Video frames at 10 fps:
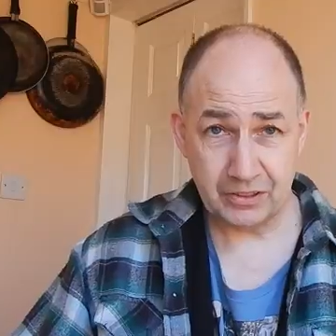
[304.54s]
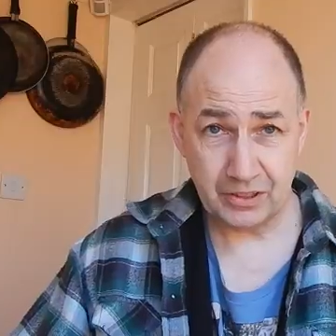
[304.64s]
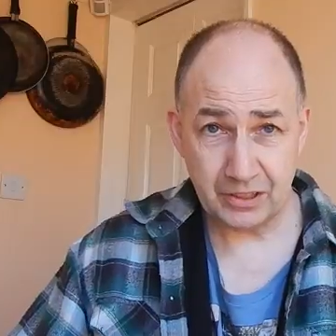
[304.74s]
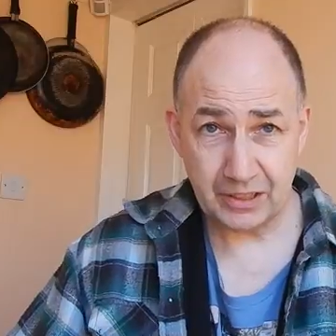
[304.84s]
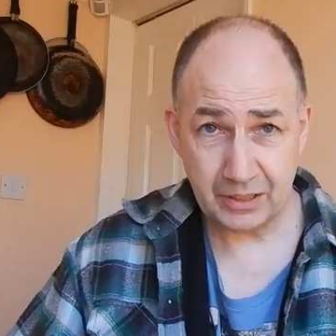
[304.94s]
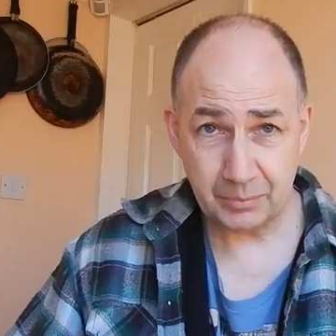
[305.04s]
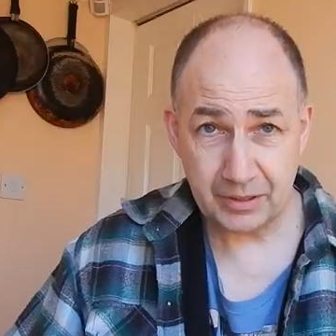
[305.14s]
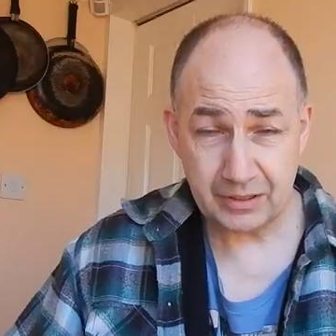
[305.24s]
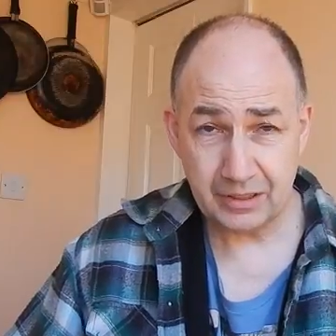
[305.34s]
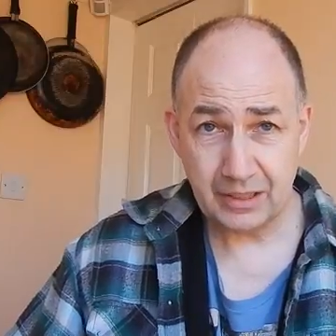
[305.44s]
is delaying a
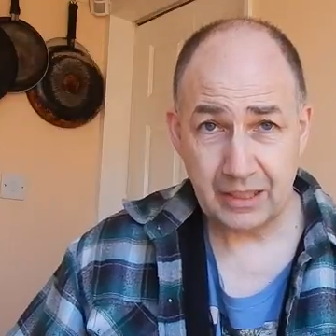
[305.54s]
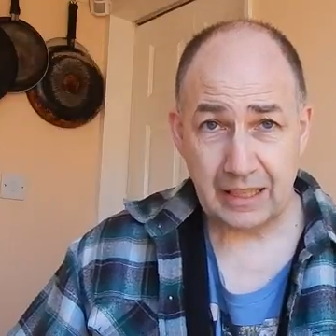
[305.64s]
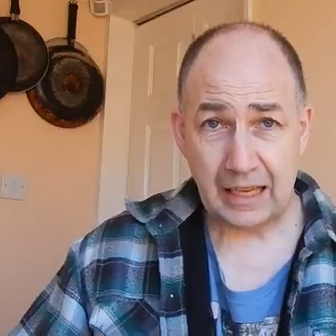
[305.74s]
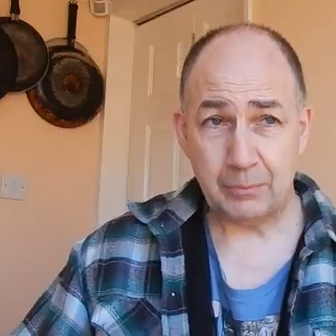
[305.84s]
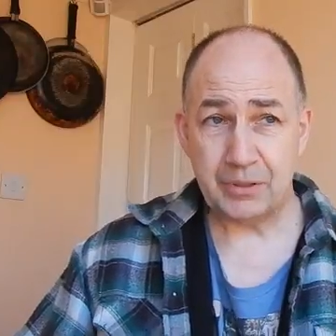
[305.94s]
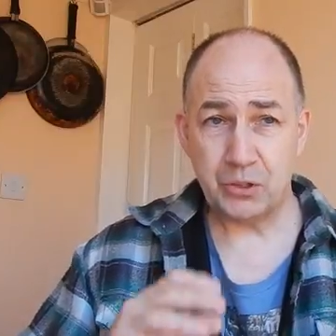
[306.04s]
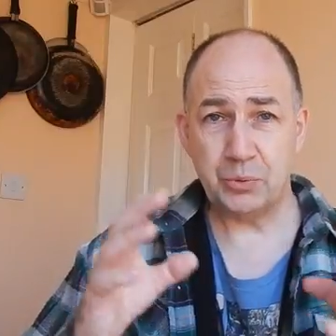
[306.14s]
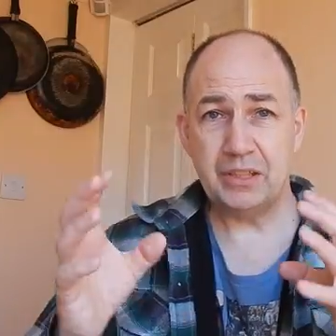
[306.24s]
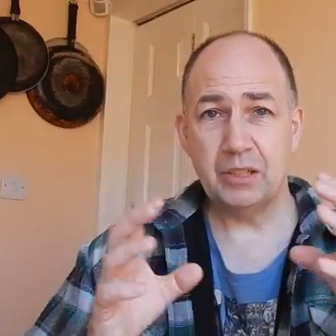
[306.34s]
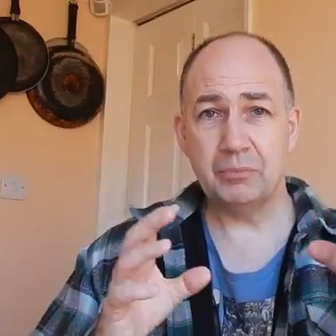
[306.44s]
bit, and
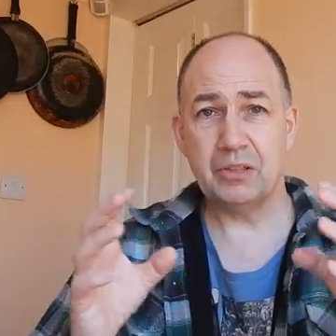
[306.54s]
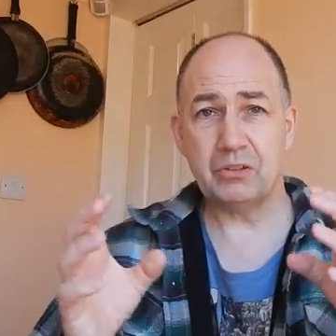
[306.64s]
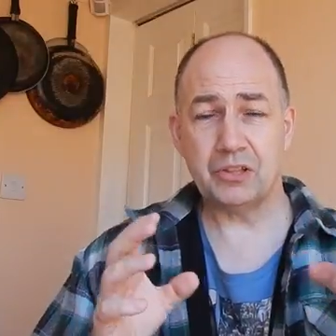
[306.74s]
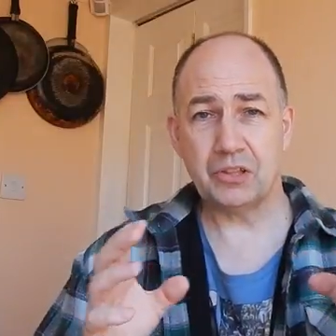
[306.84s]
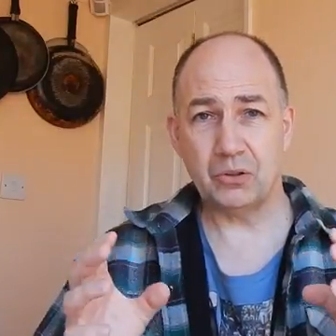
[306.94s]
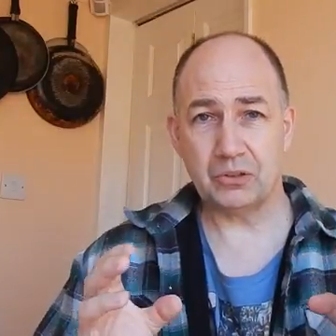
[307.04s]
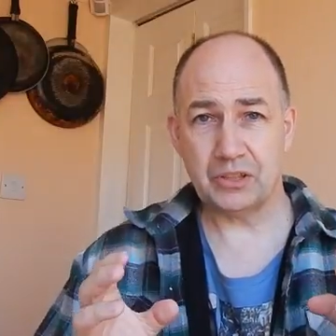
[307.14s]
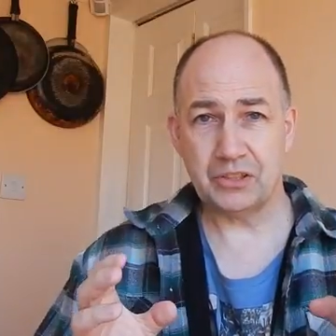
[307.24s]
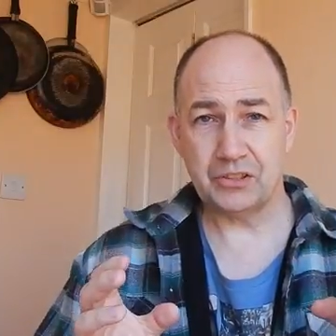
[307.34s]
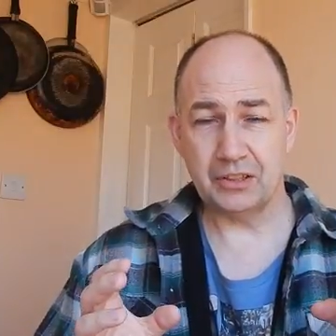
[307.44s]
between them they'll concoct
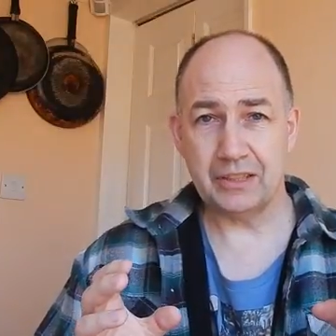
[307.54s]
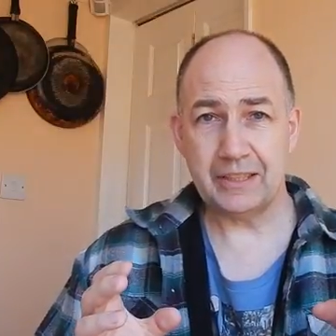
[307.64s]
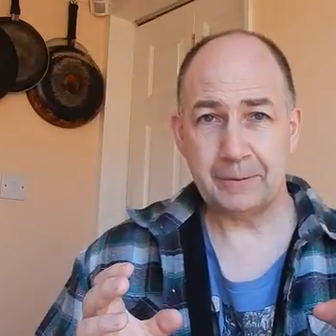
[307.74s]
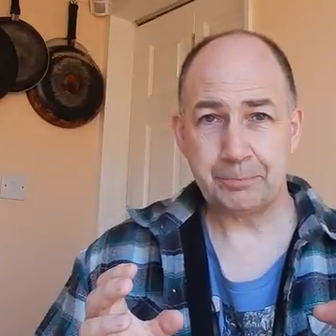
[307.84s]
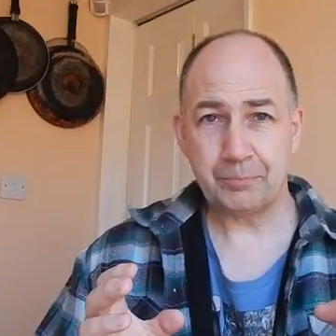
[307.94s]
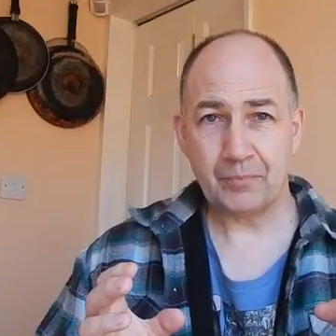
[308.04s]
this delay.